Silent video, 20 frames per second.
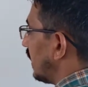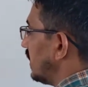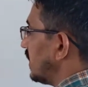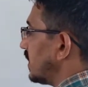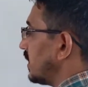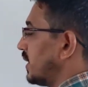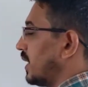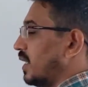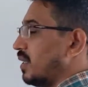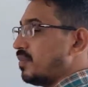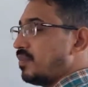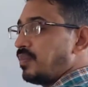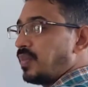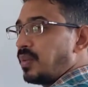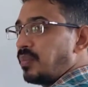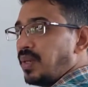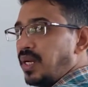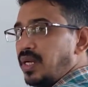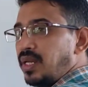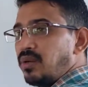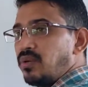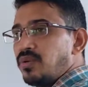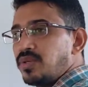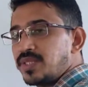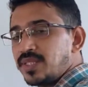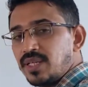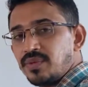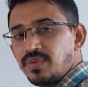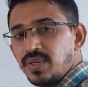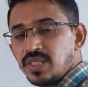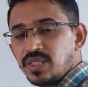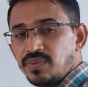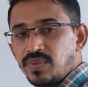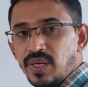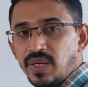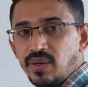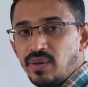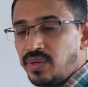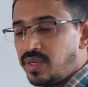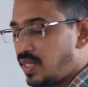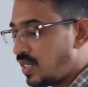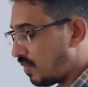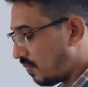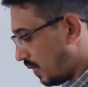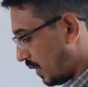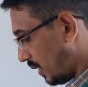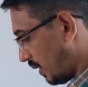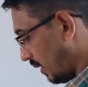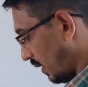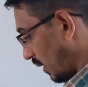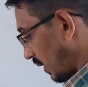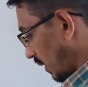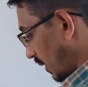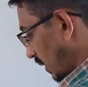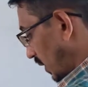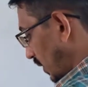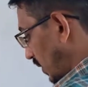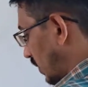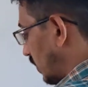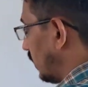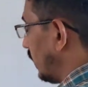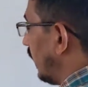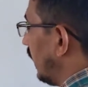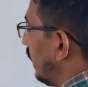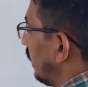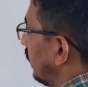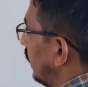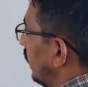incident perpendicular surface will not deviate, then